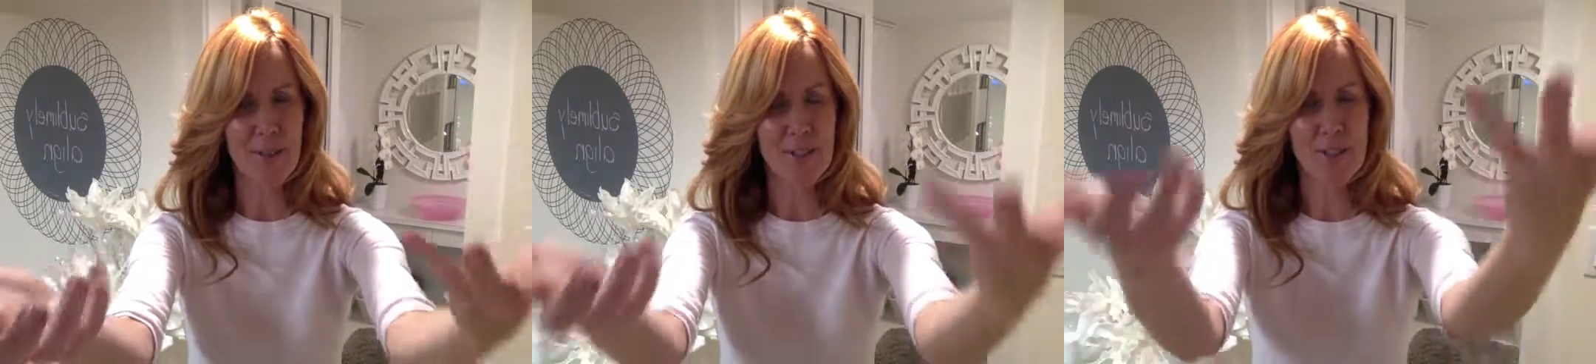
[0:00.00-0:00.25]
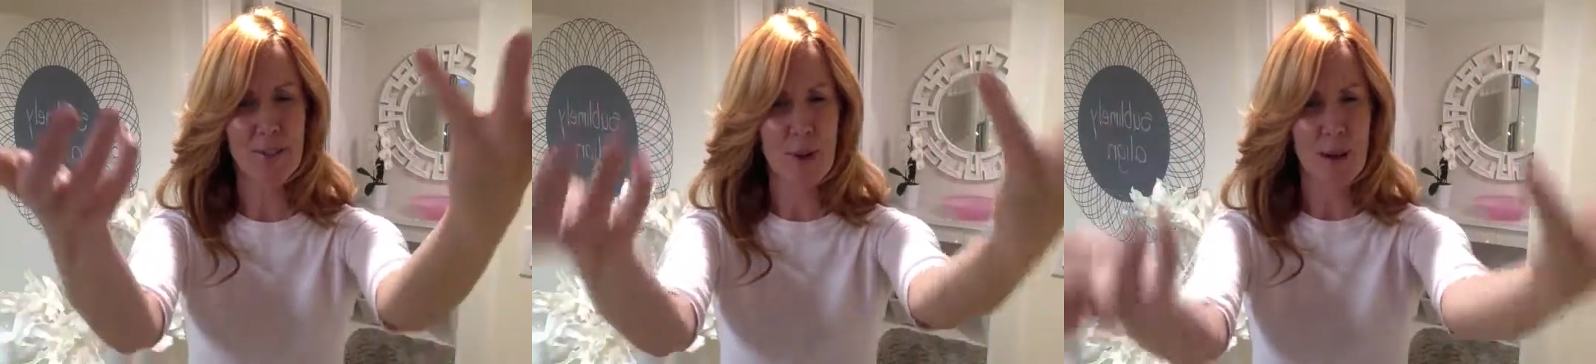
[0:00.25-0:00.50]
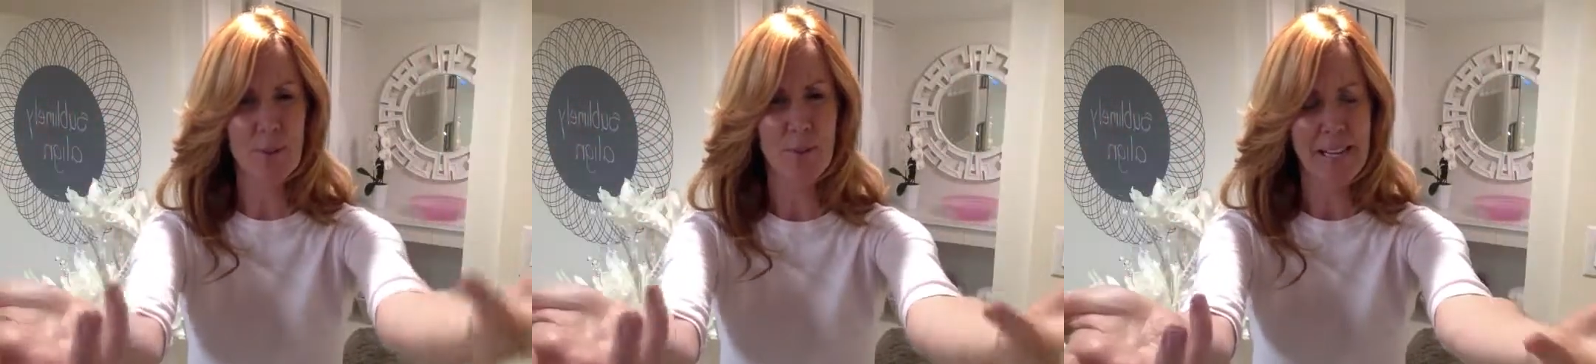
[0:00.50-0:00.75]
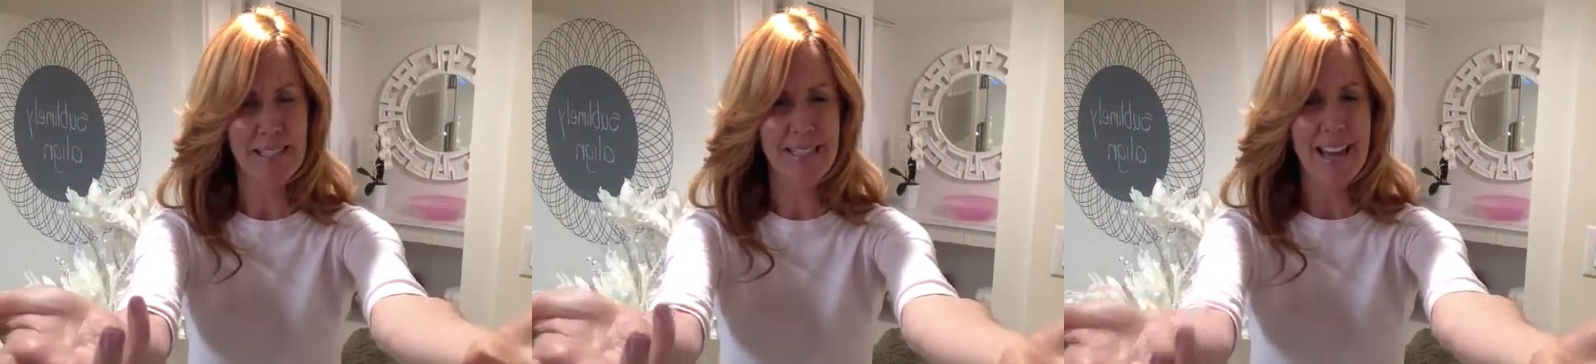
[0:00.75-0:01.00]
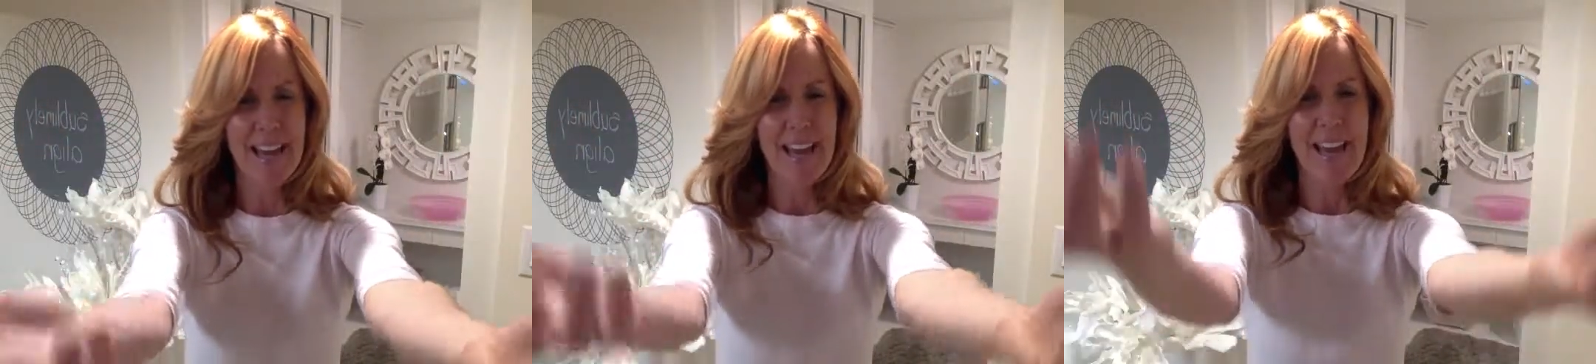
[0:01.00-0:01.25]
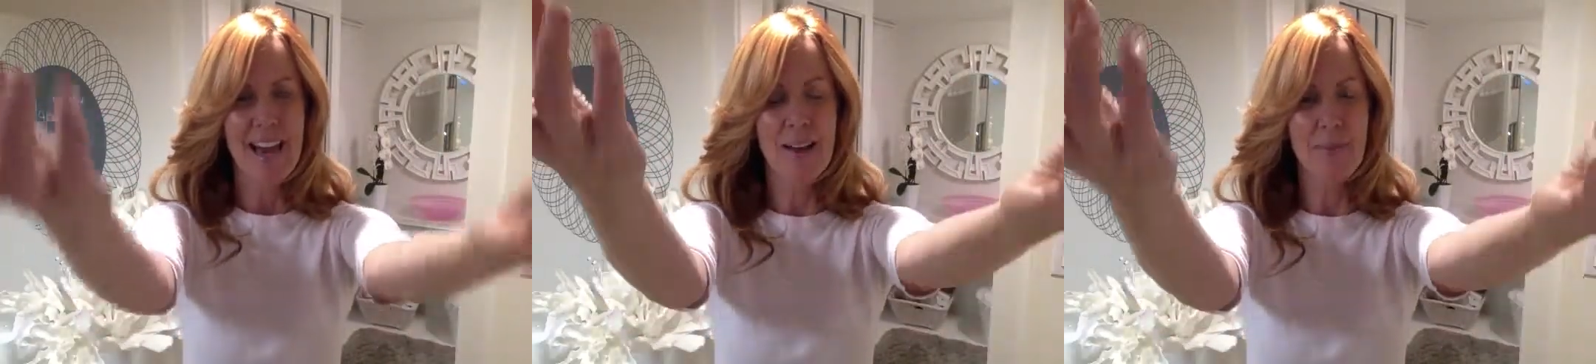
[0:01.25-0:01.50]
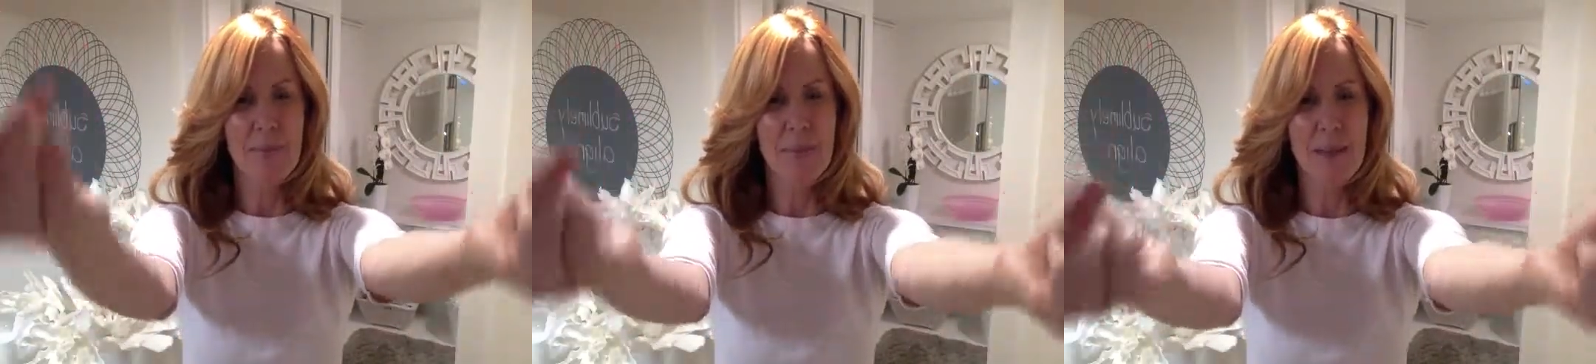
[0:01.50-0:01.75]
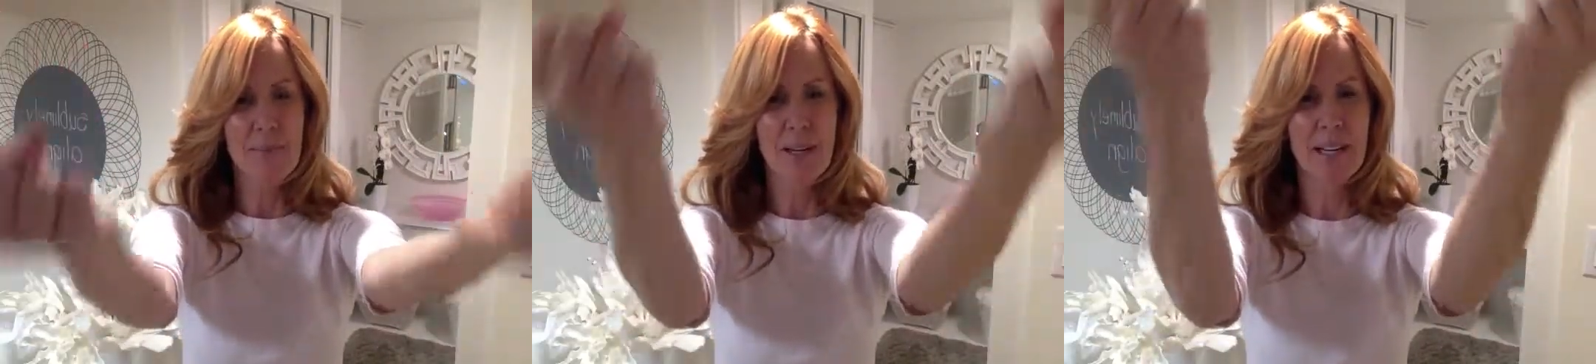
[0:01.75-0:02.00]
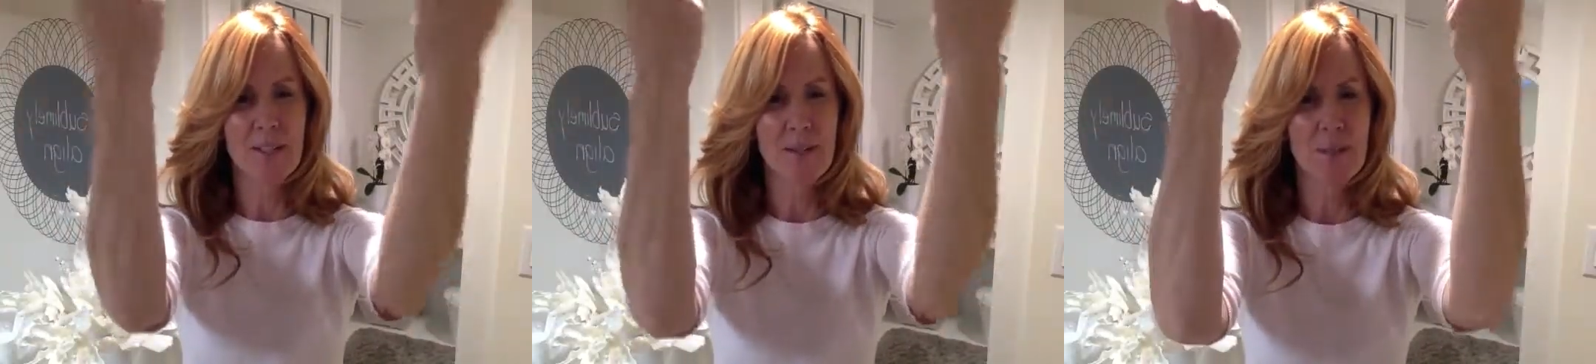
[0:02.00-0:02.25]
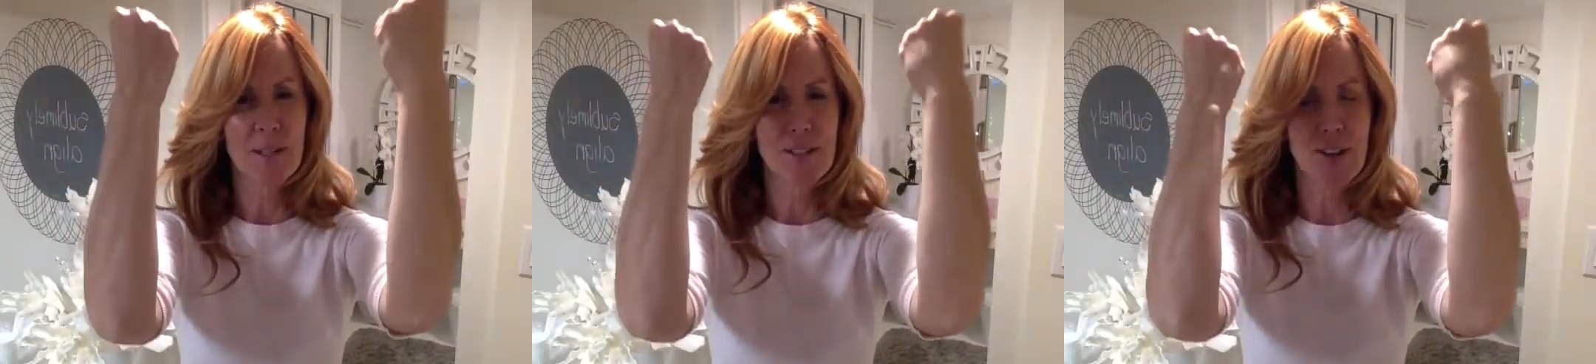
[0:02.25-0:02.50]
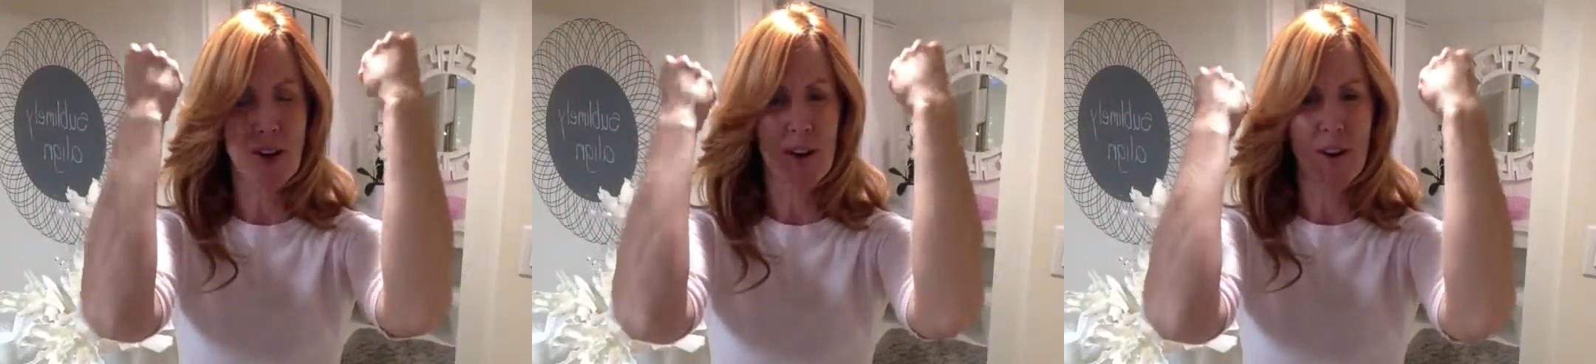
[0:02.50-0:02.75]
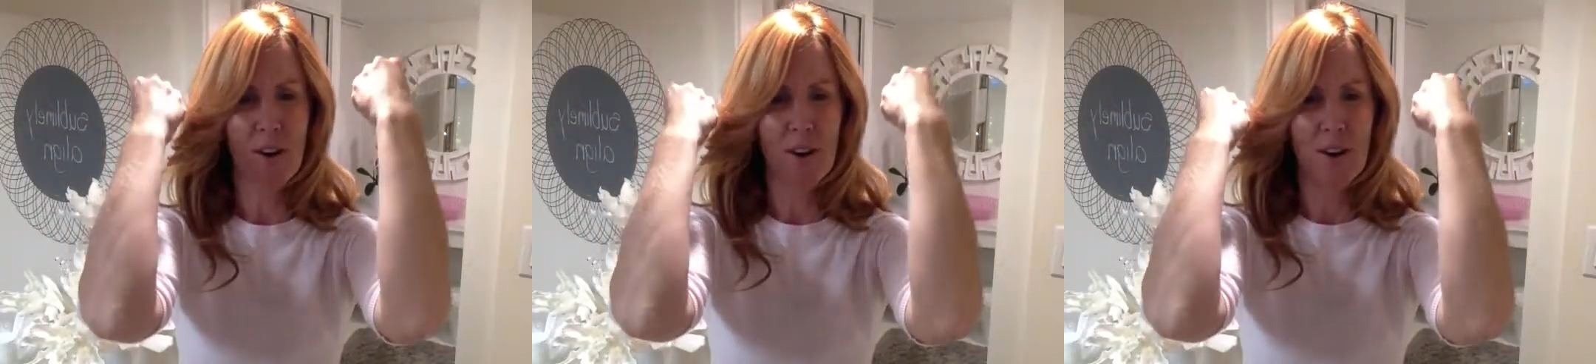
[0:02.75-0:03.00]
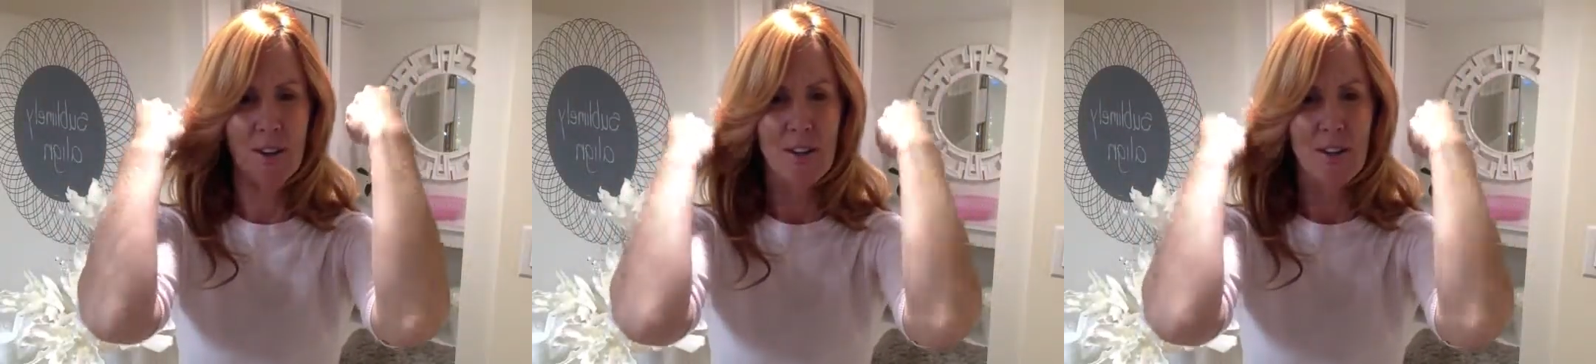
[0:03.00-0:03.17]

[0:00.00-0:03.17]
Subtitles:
We just grab a weight and we might bring it towards our